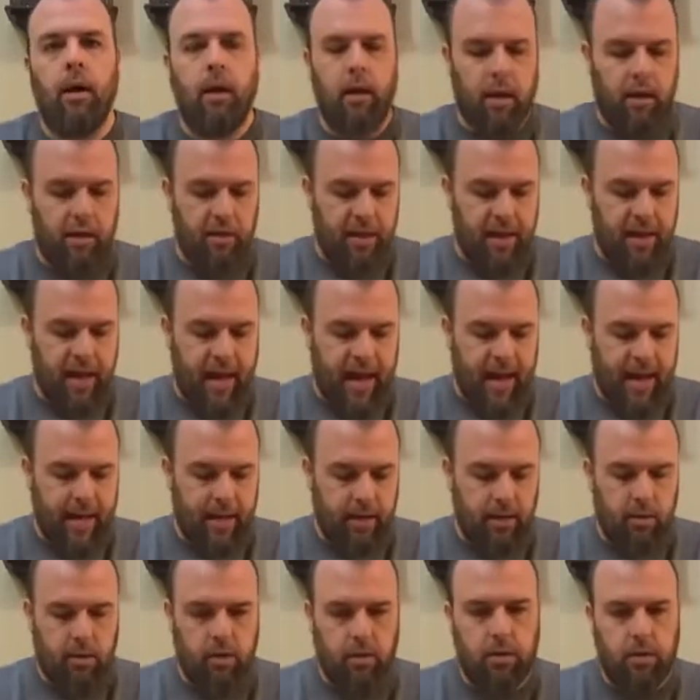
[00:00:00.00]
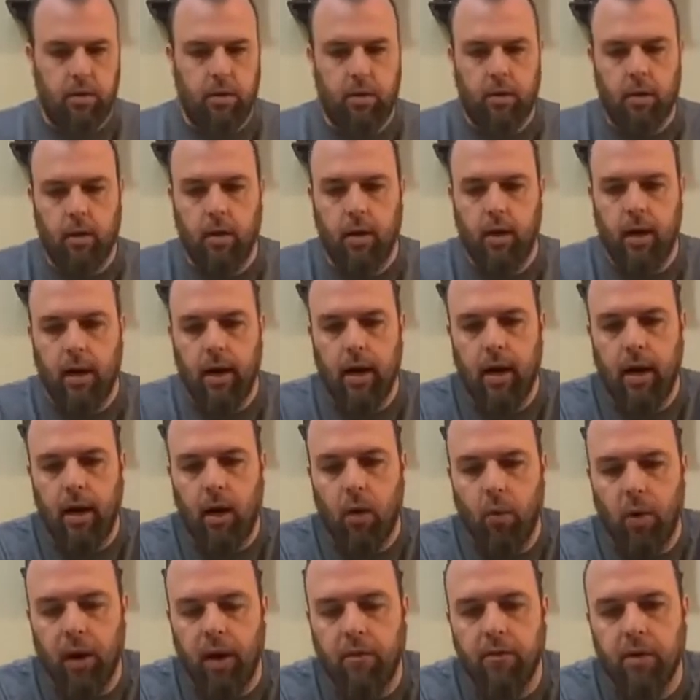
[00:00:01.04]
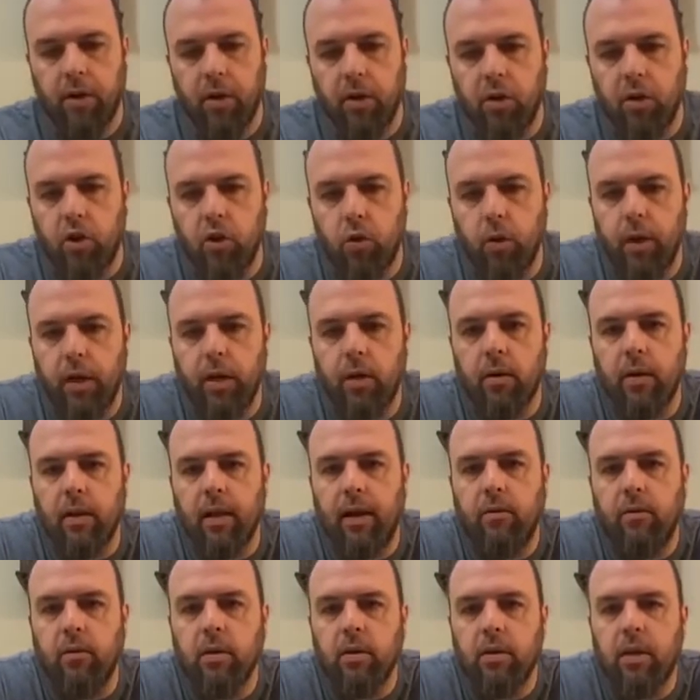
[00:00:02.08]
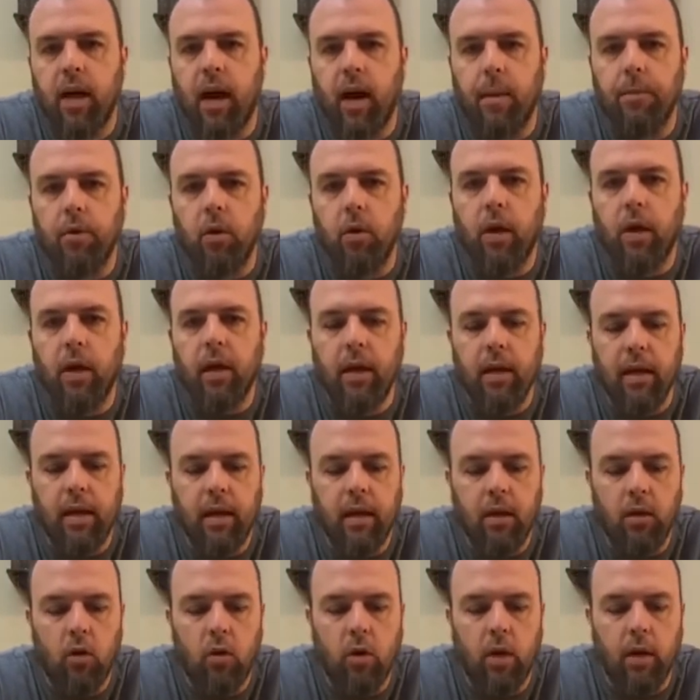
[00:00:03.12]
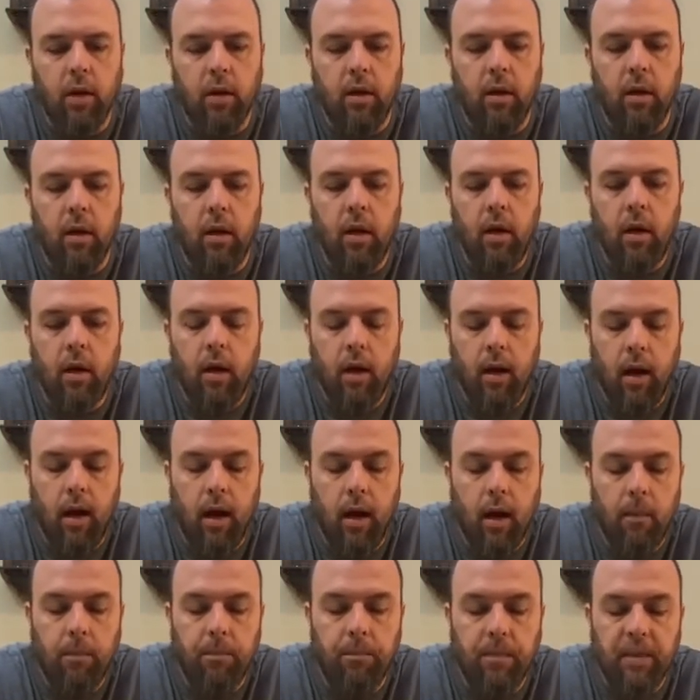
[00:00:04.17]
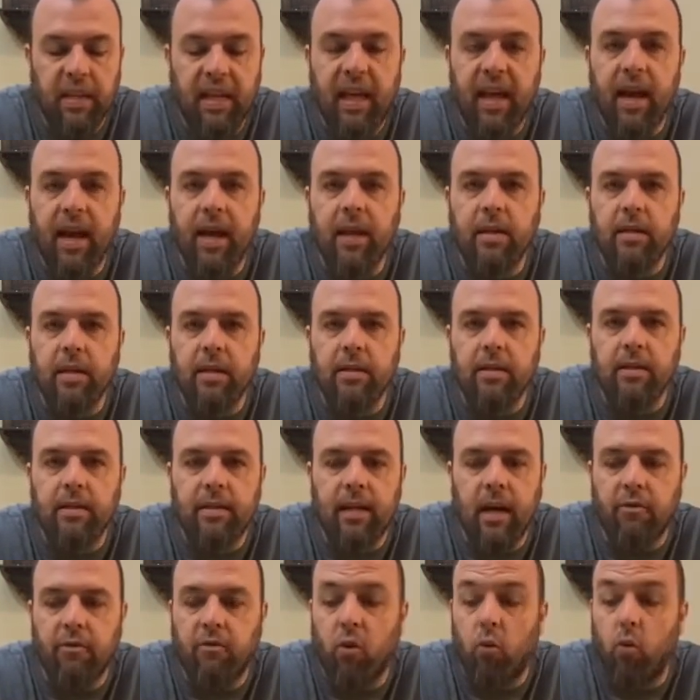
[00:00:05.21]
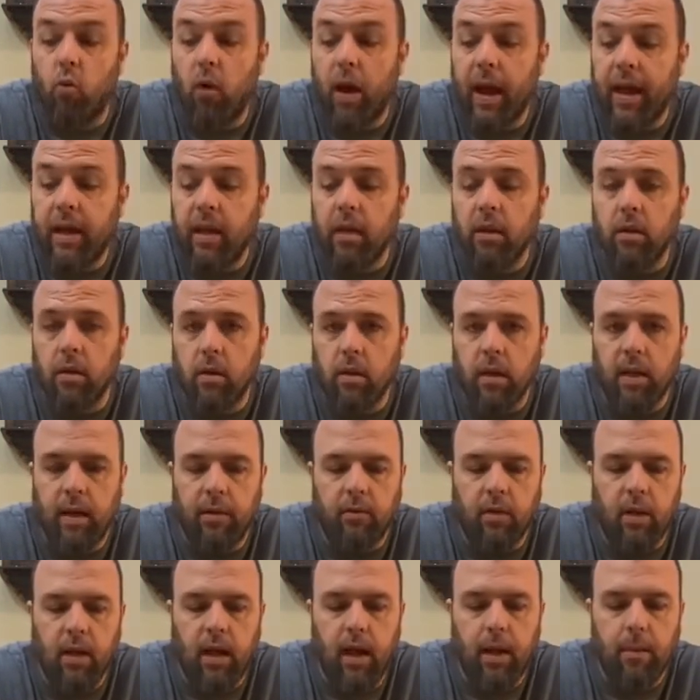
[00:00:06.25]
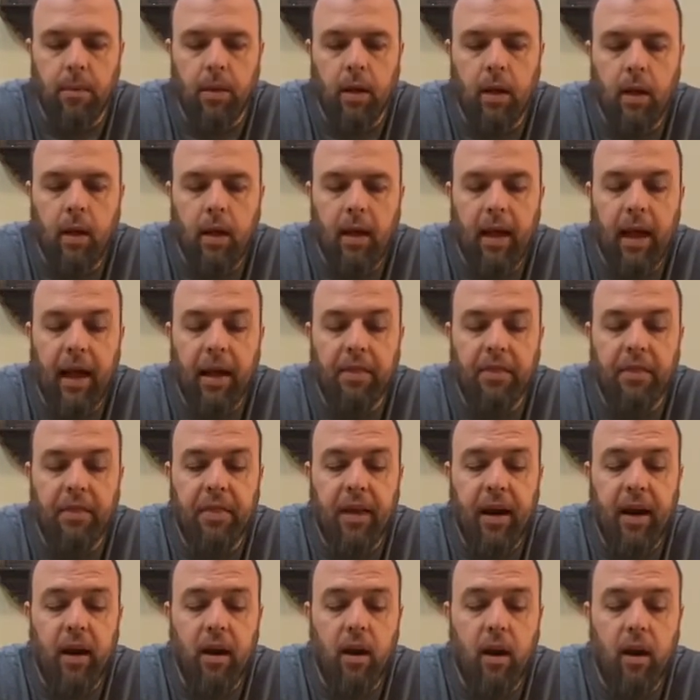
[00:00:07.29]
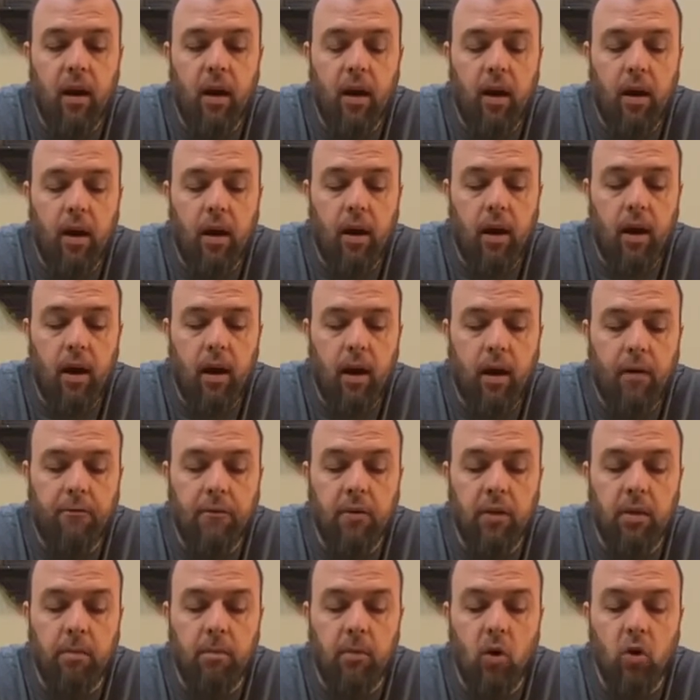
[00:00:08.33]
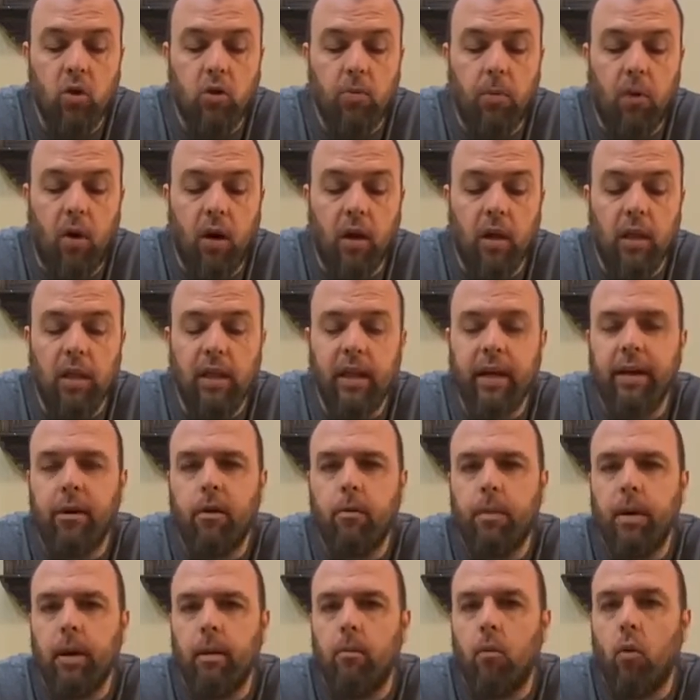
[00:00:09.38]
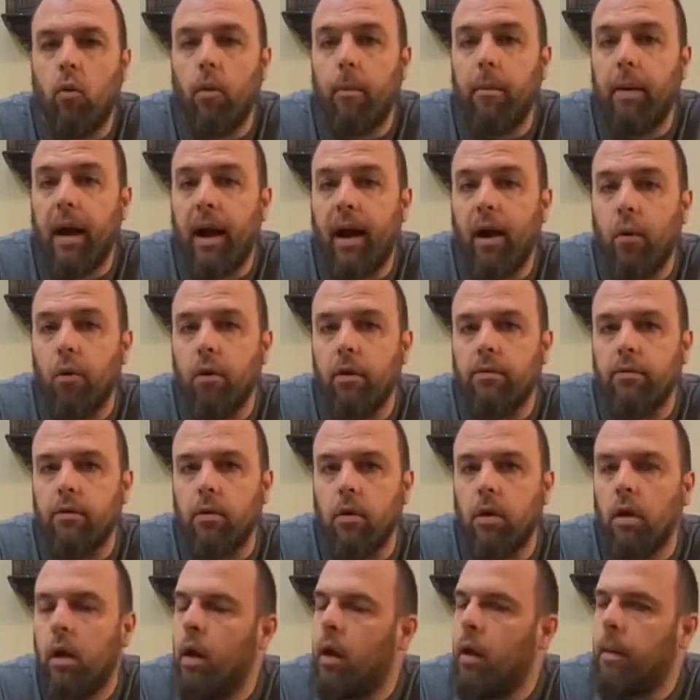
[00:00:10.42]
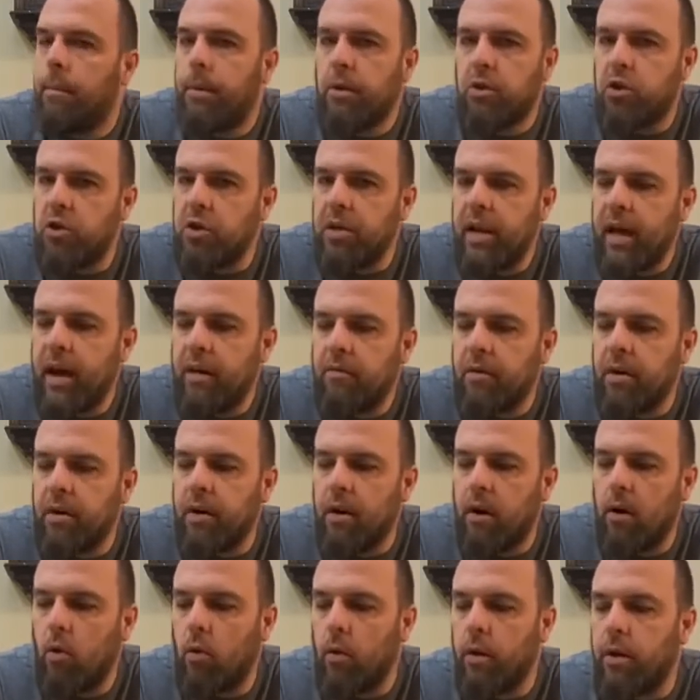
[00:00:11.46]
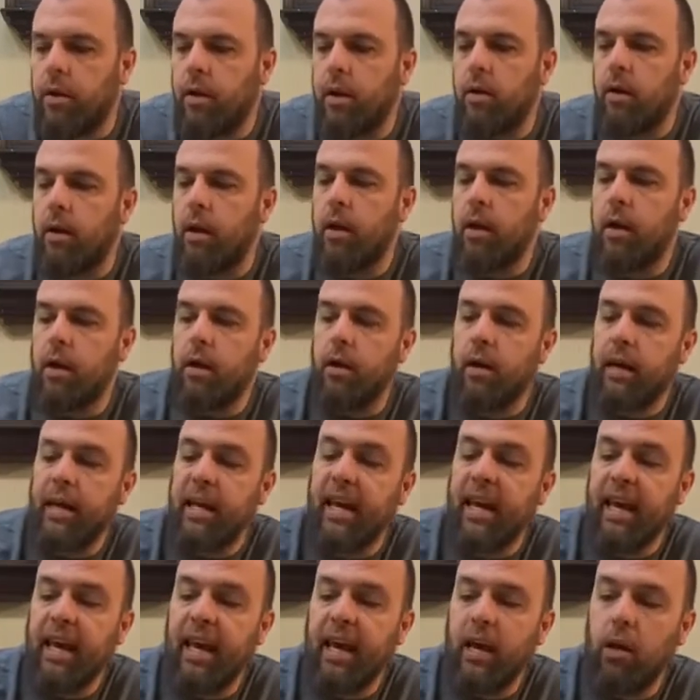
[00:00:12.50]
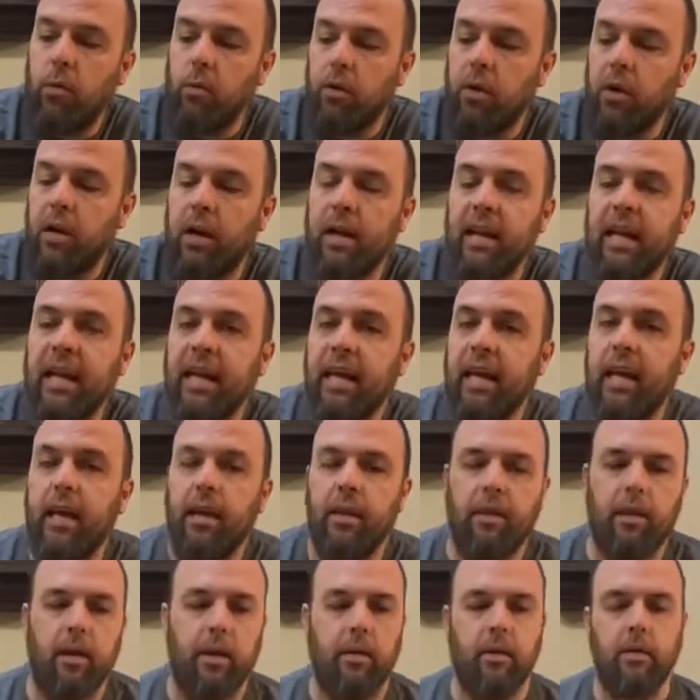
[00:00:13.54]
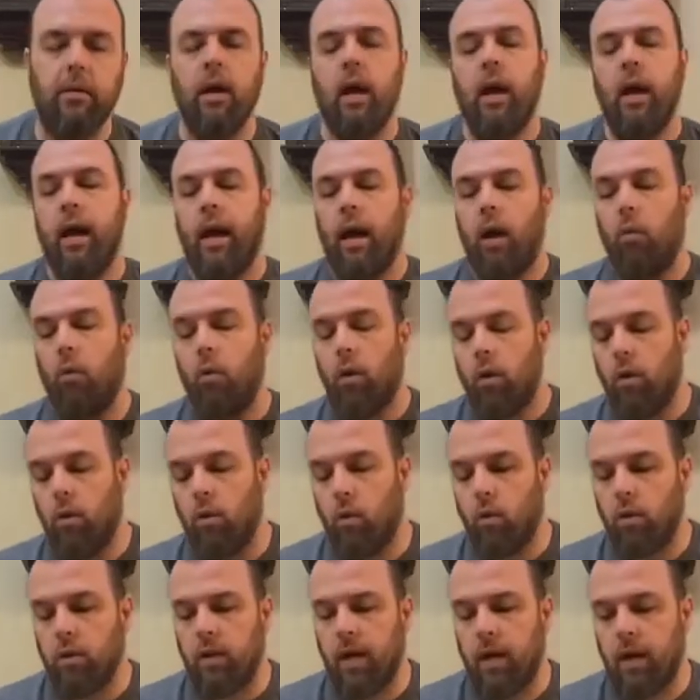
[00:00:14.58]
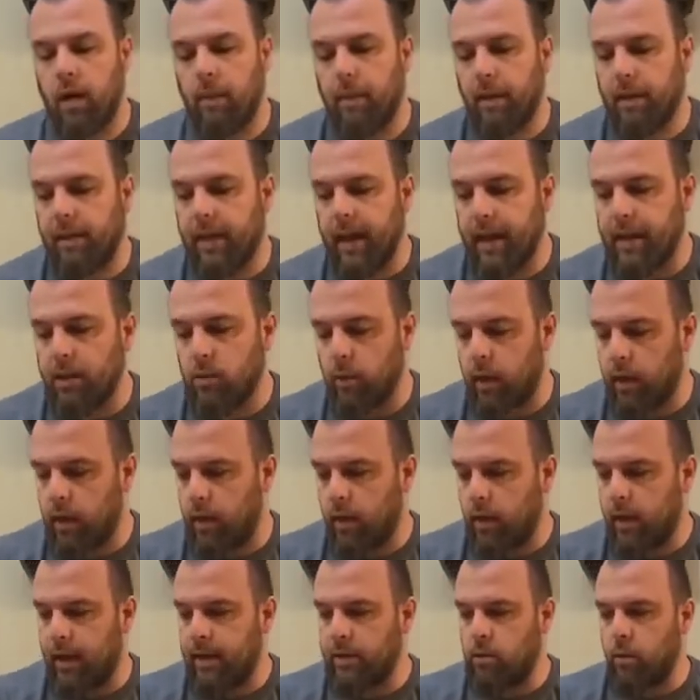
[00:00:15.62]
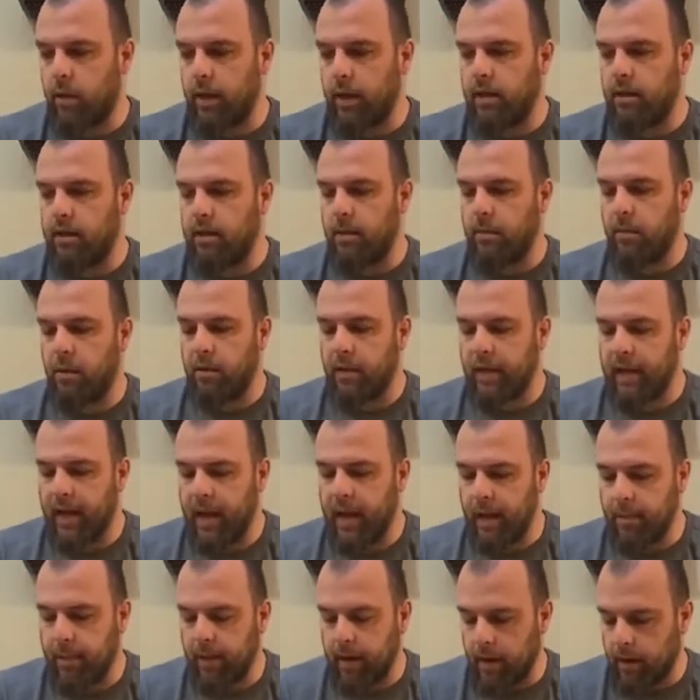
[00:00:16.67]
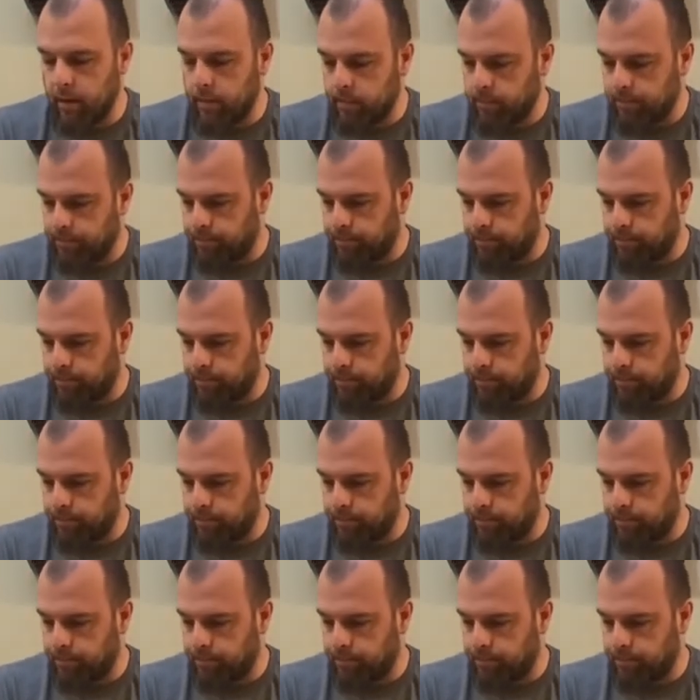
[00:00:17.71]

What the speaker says: that whenever you're doing your levels up, you can get instead of a regular level up. And they're, for the most part, a little bit more powerful, but you never know when they're gonna kick in, when you're gonna get those. And we'll talk about that as we demo the game here.